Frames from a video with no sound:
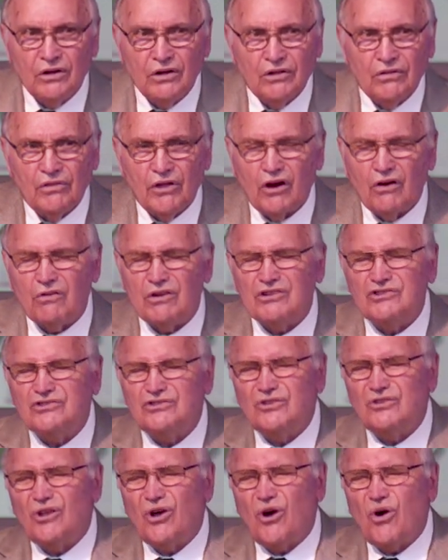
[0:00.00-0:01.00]
There is
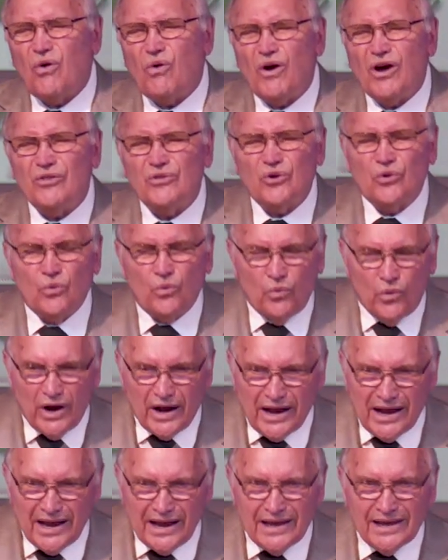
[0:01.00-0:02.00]
no other
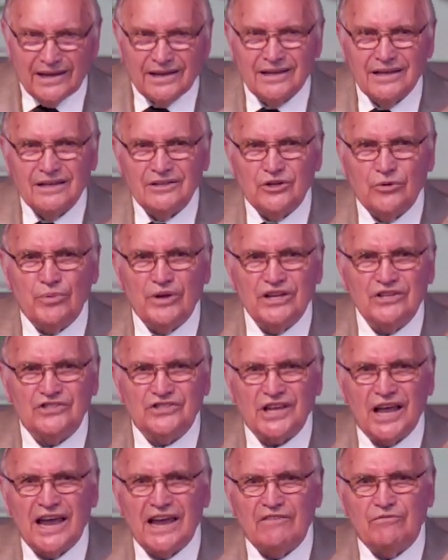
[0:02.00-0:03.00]
way to be
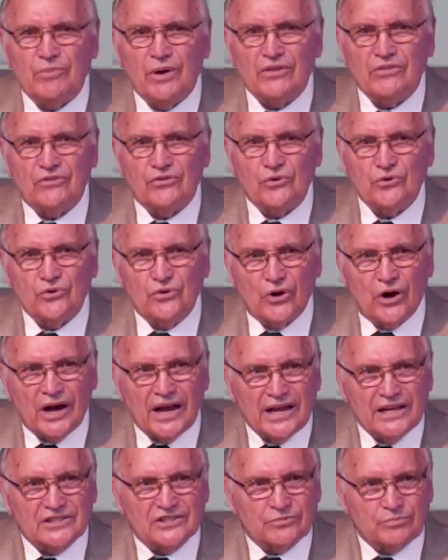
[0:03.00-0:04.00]
saved but through
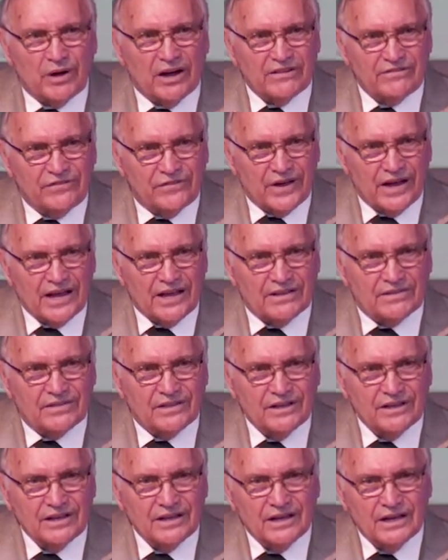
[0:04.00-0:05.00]
grace by faith
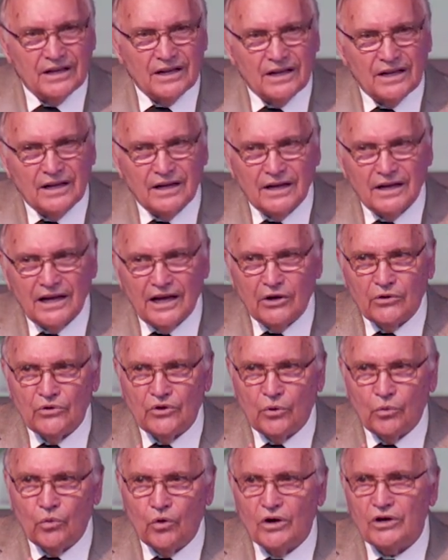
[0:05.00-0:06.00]
in
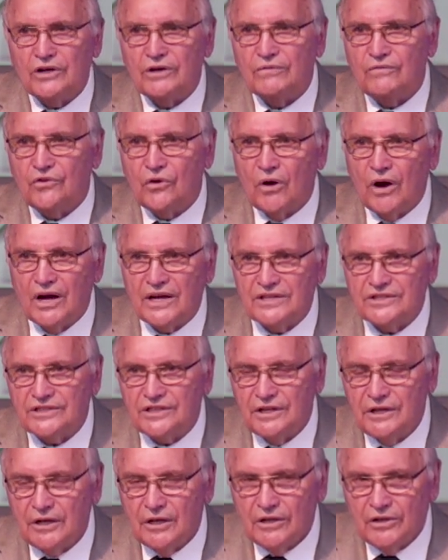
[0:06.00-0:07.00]
the work of Christ,
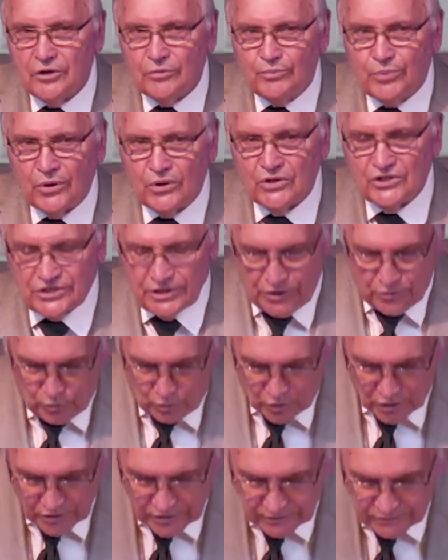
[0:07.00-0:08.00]
the person and
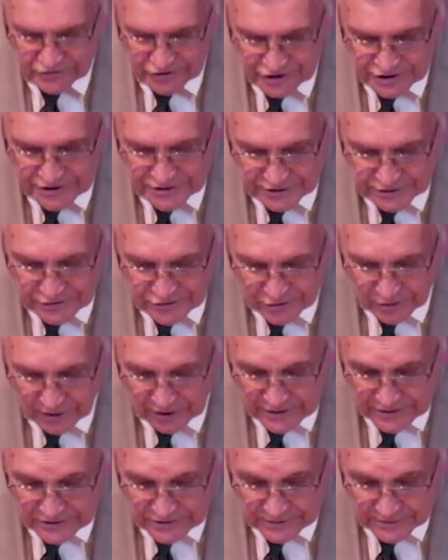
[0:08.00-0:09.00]
work of Jesus
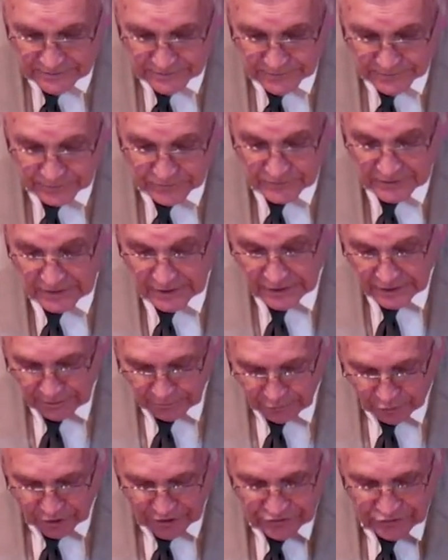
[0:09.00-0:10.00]
Christ.
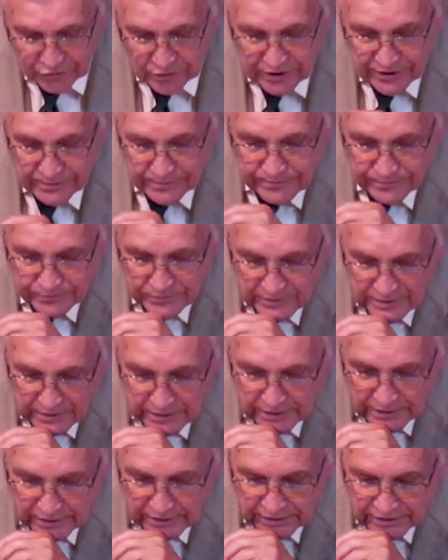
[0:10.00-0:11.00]
Point three
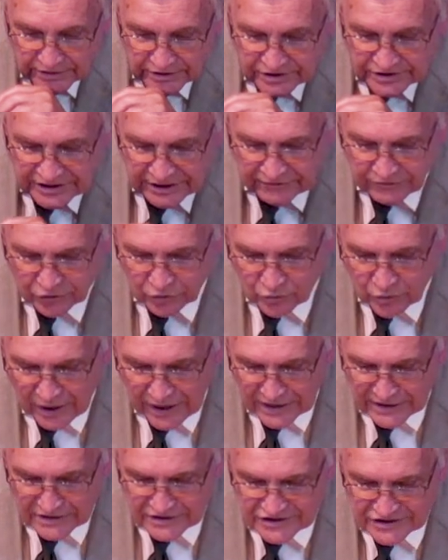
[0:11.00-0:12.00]
the devil
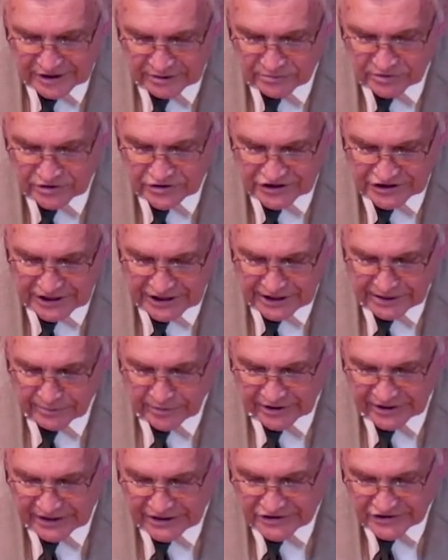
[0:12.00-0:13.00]
ran a similar scheme
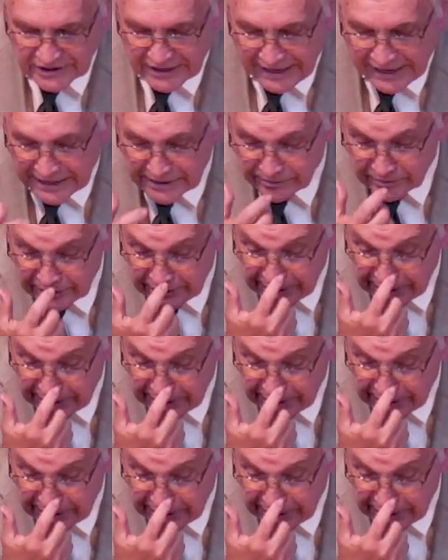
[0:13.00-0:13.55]
against Adam and